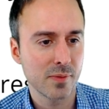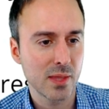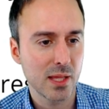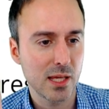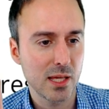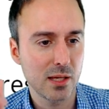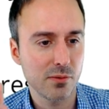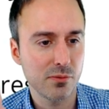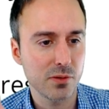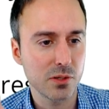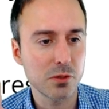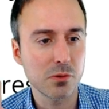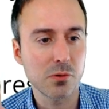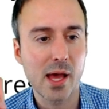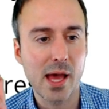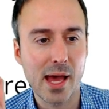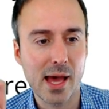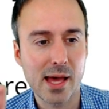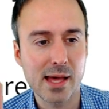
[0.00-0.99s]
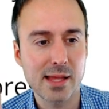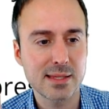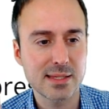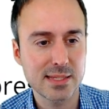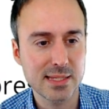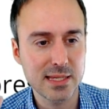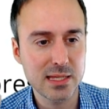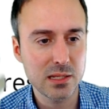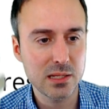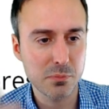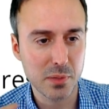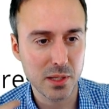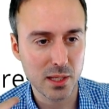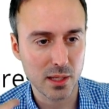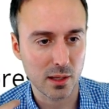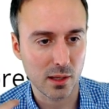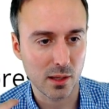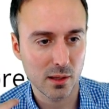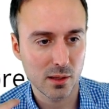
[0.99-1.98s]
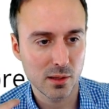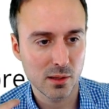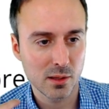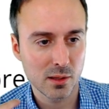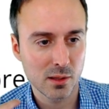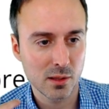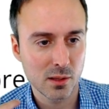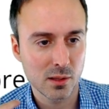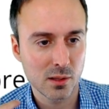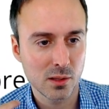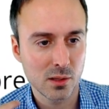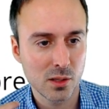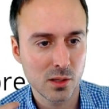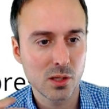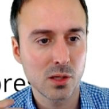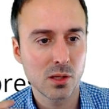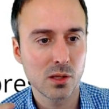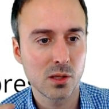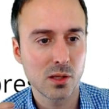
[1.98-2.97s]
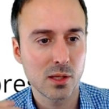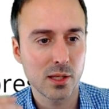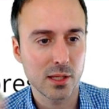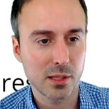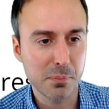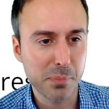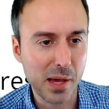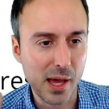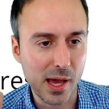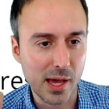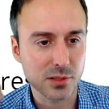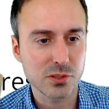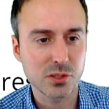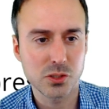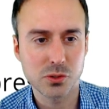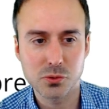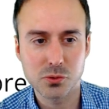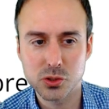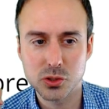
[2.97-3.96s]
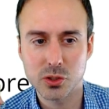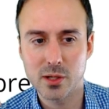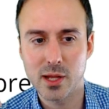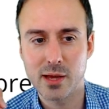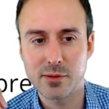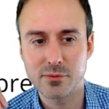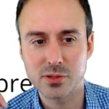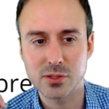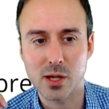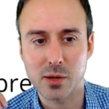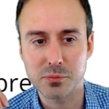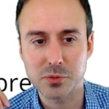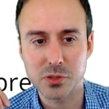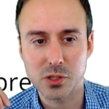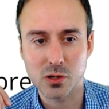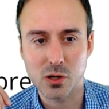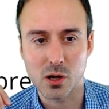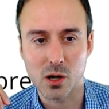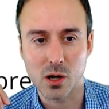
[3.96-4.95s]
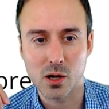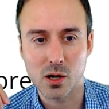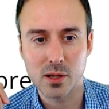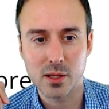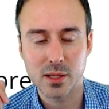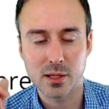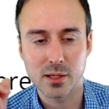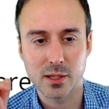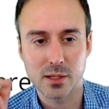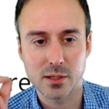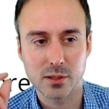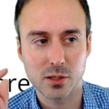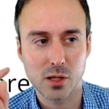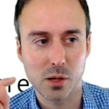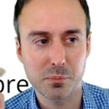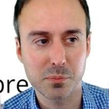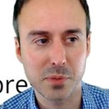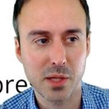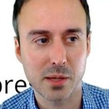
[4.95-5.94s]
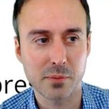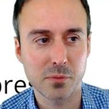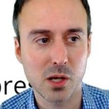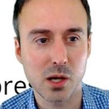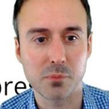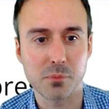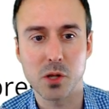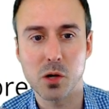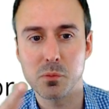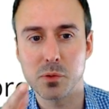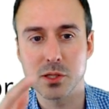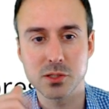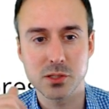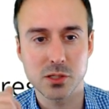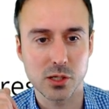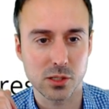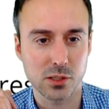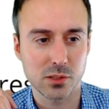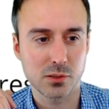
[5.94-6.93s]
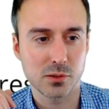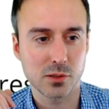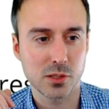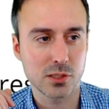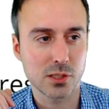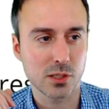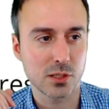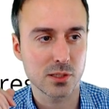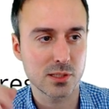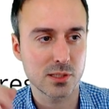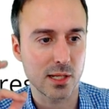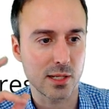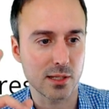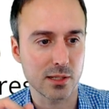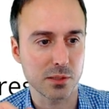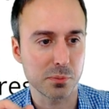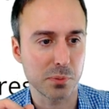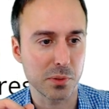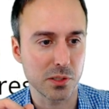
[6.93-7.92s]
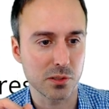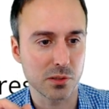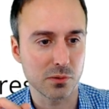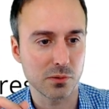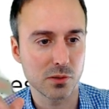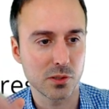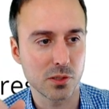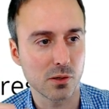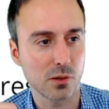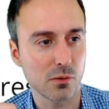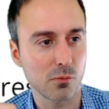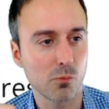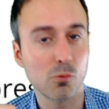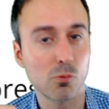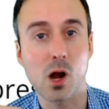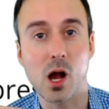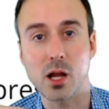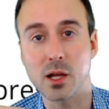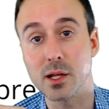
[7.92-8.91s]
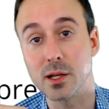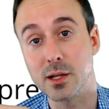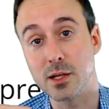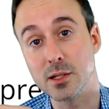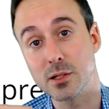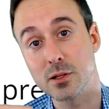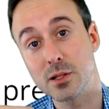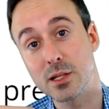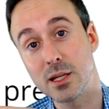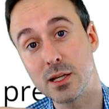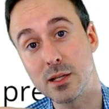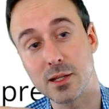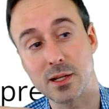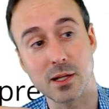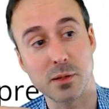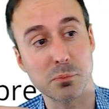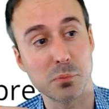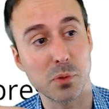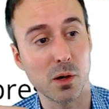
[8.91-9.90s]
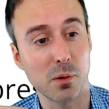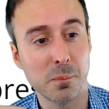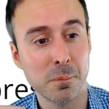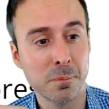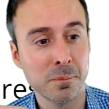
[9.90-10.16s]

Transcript: If you had seen me in the past, you should have stopped your car and come came come. No, it's good. It's a good sentence, Pintu. You're rocking it. You're killing it, bro.